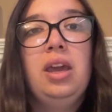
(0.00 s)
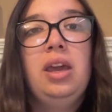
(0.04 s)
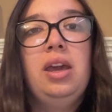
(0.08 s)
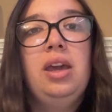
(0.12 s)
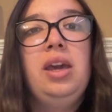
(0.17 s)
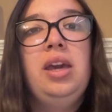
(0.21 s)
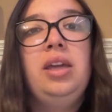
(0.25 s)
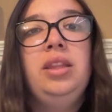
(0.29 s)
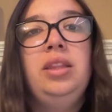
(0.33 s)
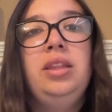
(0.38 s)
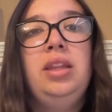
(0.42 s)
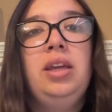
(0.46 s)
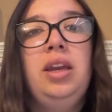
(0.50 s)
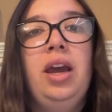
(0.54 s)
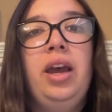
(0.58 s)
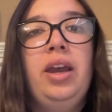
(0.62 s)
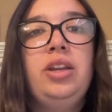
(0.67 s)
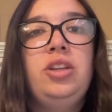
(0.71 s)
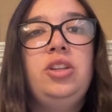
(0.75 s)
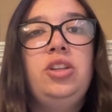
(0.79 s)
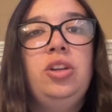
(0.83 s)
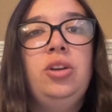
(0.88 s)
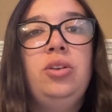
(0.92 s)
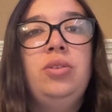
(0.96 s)
And then
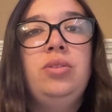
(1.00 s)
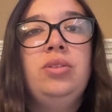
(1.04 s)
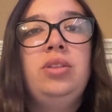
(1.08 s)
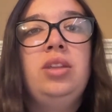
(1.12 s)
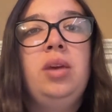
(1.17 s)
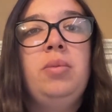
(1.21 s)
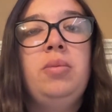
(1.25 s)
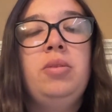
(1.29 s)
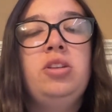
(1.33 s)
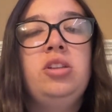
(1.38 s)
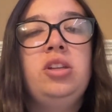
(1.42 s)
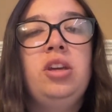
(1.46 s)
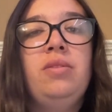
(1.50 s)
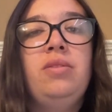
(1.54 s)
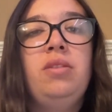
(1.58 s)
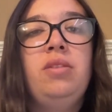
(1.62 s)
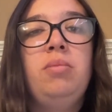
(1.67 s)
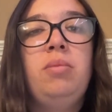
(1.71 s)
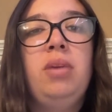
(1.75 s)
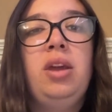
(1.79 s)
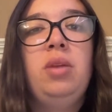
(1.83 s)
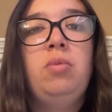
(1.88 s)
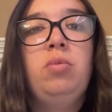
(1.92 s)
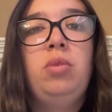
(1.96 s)
I chose the image of the
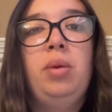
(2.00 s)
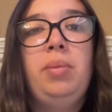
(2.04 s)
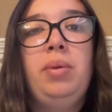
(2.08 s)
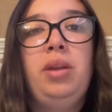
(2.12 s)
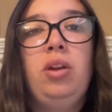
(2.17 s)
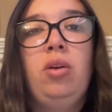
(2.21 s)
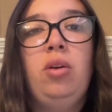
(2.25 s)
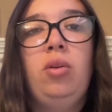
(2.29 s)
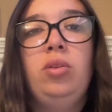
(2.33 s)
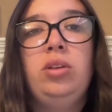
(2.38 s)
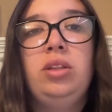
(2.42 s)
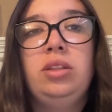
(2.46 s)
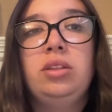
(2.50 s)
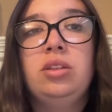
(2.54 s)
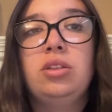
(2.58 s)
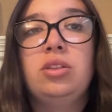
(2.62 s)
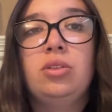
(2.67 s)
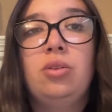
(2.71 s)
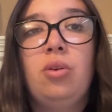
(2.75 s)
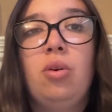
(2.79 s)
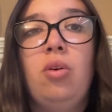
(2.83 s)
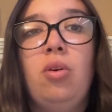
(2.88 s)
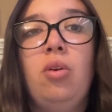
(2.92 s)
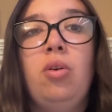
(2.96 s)
man and woman holding the
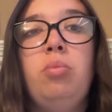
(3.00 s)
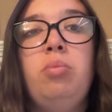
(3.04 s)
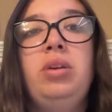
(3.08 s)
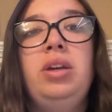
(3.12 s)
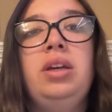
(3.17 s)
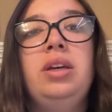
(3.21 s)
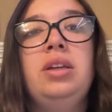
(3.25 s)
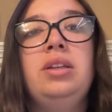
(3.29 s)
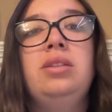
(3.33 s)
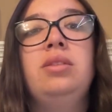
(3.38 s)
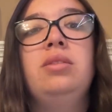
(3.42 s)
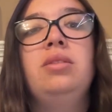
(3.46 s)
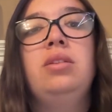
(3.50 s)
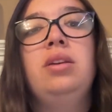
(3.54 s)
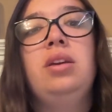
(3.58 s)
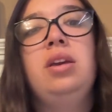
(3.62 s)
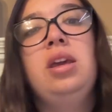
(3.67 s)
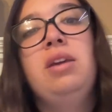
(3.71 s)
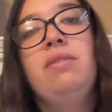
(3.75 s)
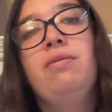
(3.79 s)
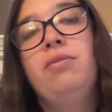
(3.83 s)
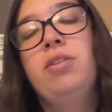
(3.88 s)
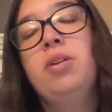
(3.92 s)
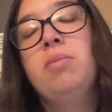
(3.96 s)
skull because
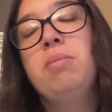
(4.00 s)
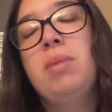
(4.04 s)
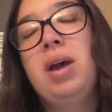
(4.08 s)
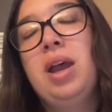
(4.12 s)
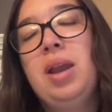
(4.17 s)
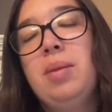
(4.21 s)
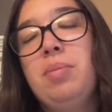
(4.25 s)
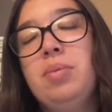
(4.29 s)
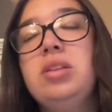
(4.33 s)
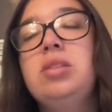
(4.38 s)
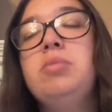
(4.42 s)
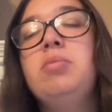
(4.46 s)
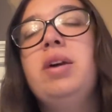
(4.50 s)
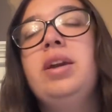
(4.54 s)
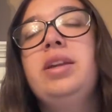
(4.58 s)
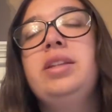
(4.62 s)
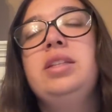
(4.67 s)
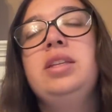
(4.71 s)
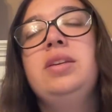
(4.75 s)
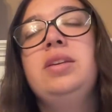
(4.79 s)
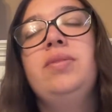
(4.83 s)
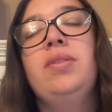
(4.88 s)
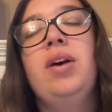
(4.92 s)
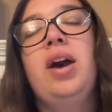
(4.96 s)
from my
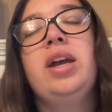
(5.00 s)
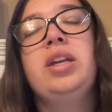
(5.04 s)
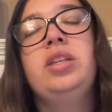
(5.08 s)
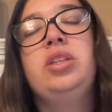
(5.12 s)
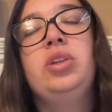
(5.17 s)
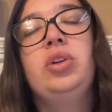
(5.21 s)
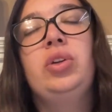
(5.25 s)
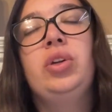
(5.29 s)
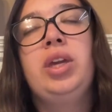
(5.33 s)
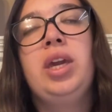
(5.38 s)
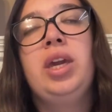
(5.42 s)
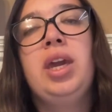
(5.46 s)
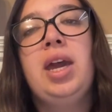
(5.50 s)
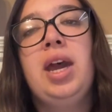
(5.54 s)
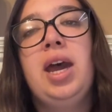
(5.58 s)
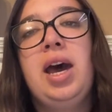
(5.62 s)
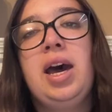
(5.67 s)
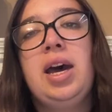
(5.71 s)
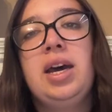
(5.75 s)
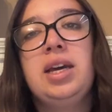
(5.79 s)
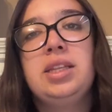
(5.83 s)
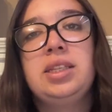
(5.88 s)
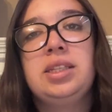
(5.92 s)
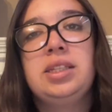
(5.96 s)
perspective, I took it
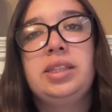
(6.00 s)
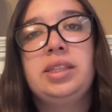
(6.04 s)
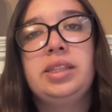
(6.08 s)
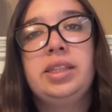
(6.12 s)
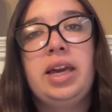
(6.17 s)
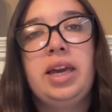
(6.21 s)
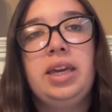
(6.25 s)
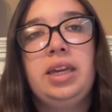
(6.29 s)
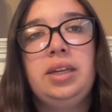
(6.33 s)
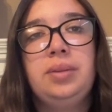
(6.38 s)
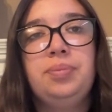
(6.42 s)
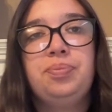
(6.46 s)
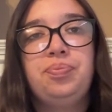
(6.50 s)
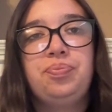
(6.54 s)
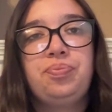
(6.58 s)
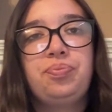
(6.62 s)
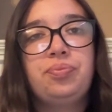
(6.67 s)
as like